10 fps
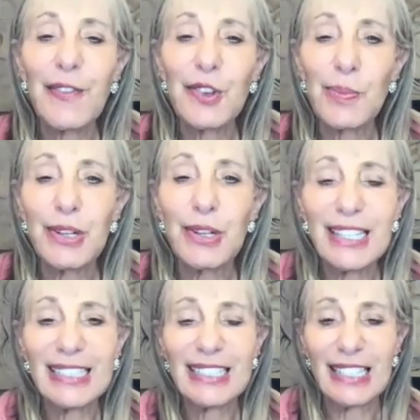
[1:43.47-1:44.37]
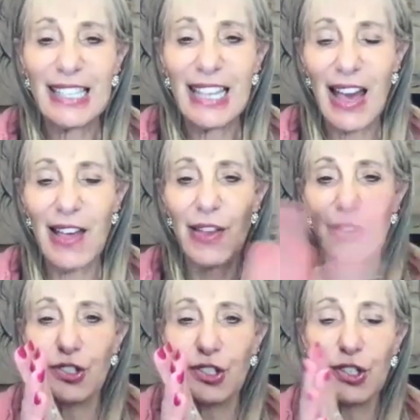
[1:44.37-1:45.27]
If you're putting
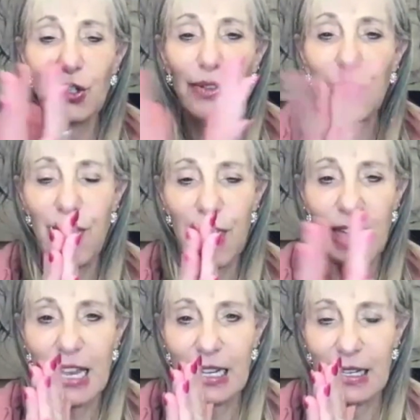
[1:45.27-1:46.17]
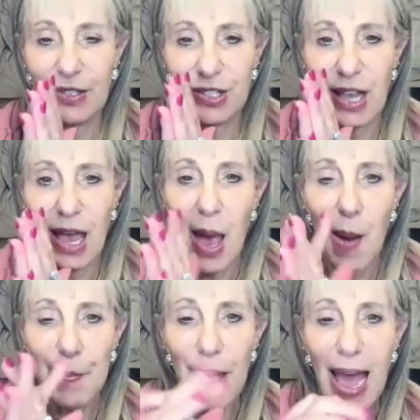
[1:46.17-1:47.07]
together two things,
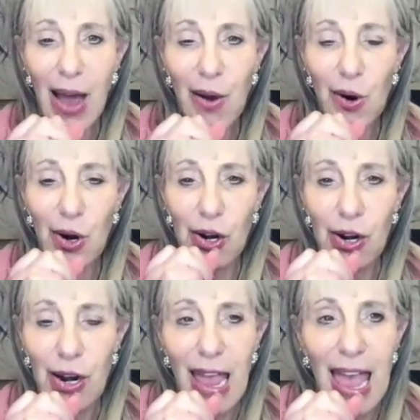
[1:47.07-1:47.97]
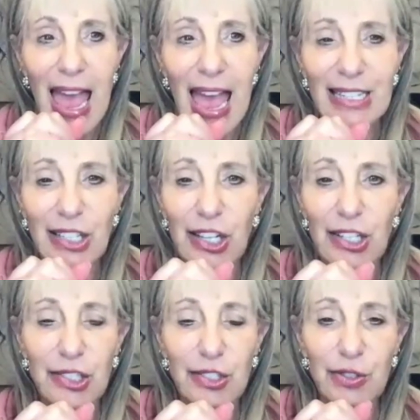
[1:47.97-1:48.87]
power and
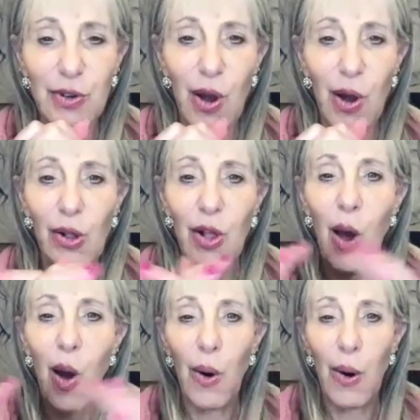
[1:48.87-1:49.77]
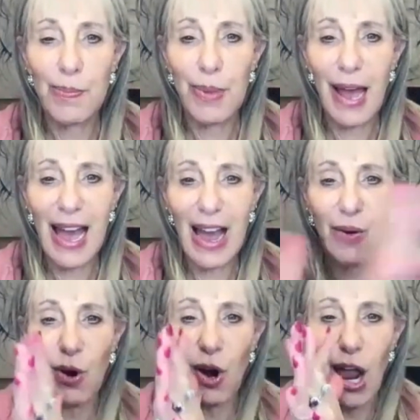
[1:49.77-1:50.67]
control, or
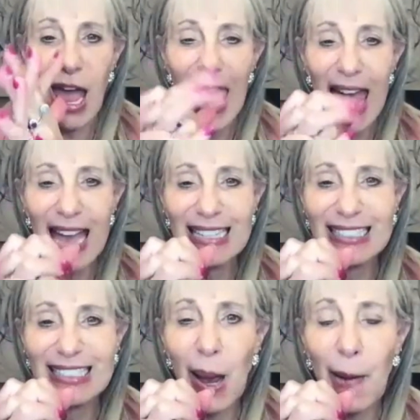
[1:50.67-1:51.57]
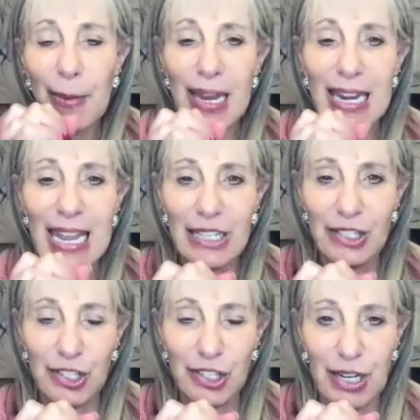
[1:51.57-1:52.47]
power and
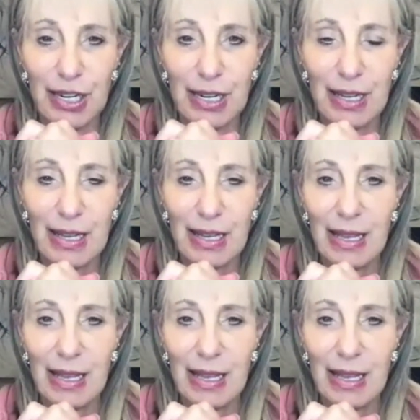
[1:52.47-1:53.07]
domination.